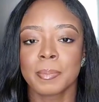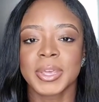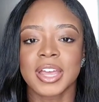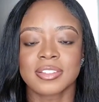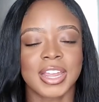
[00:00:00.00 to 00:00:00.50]

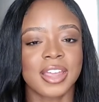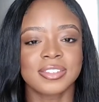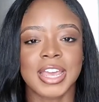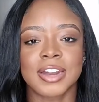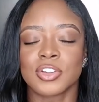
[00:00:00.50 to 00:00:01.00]
Because like I
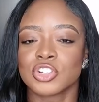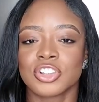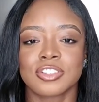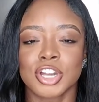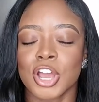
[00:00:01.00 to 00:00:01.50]
said, there's
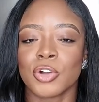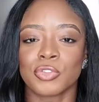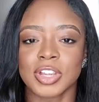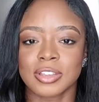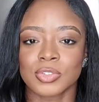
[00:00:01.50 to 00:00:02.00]
just no
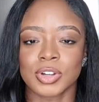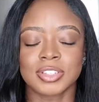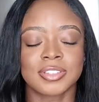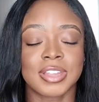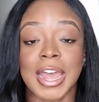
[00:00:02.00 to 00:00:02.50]

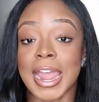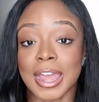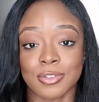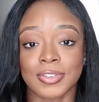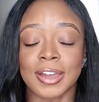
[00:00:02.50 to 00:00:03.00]
resources that I
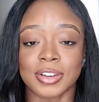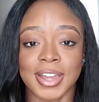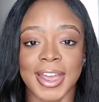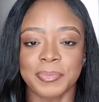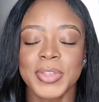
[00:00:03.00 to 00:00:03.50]
have found,
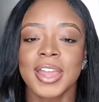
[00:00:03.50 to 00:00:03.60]
none